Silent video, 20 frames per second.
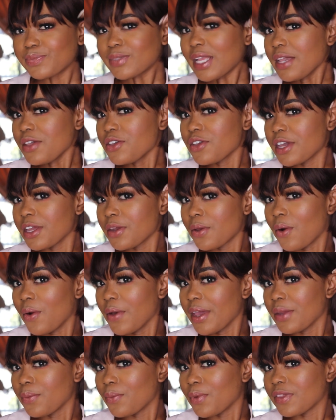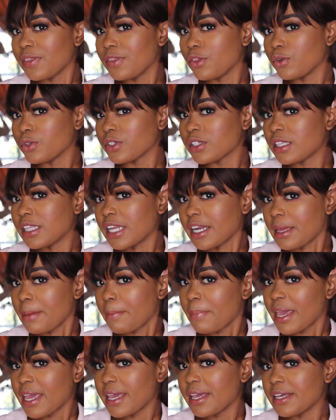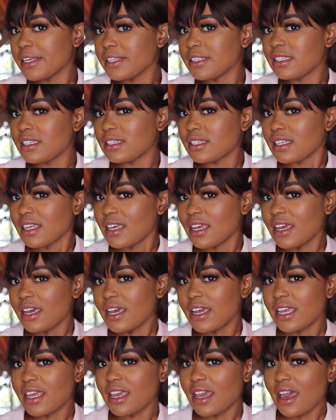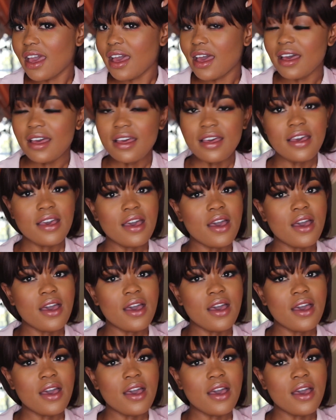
you can go in with those 3 pins, yeah,